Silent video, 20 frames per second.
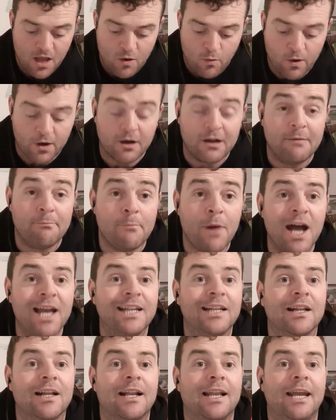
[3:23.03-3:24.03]
We're a
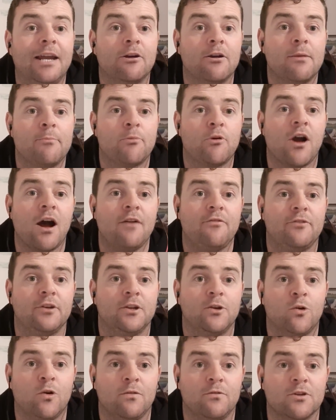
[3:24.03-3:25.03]
mile clear and
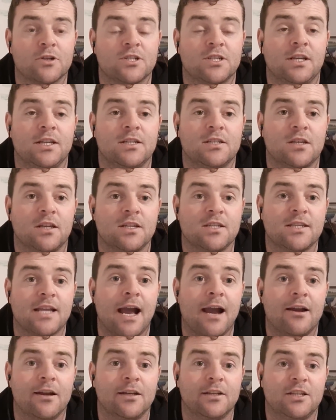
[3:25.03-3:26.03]
profit over since I
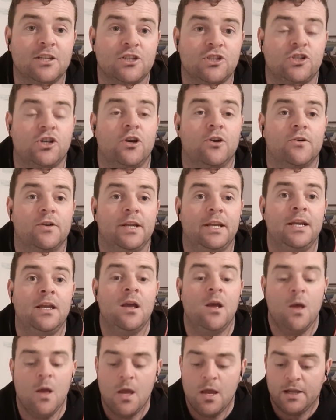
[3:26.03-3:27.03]
started this journey.